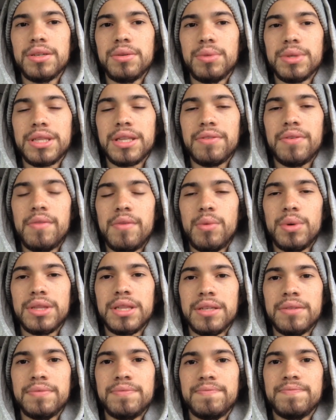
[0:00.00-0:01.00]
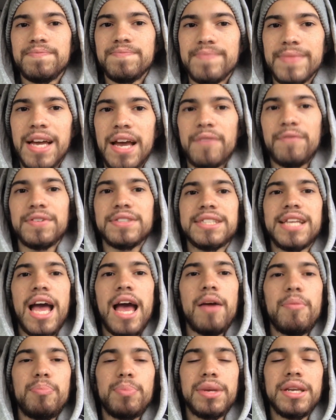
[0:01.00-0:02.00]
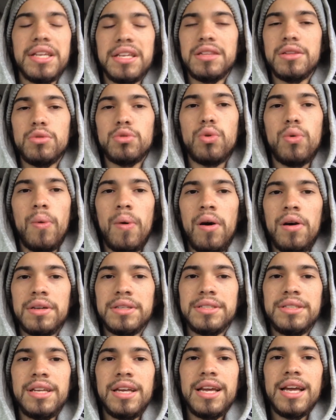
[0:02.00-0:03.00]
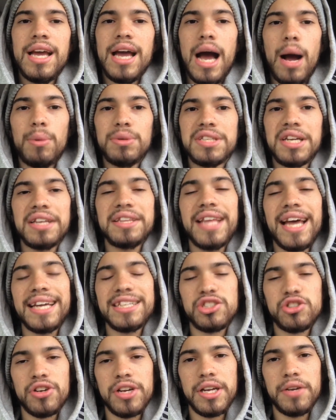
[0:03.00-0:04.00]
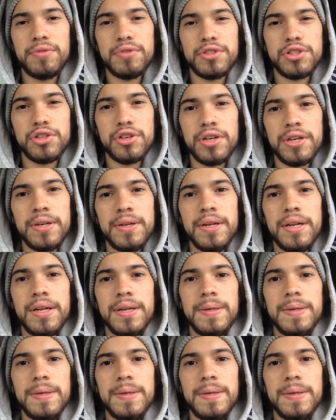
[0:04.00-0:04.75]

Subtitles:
What the F is happening, Luke Walton? I was on that train for sure.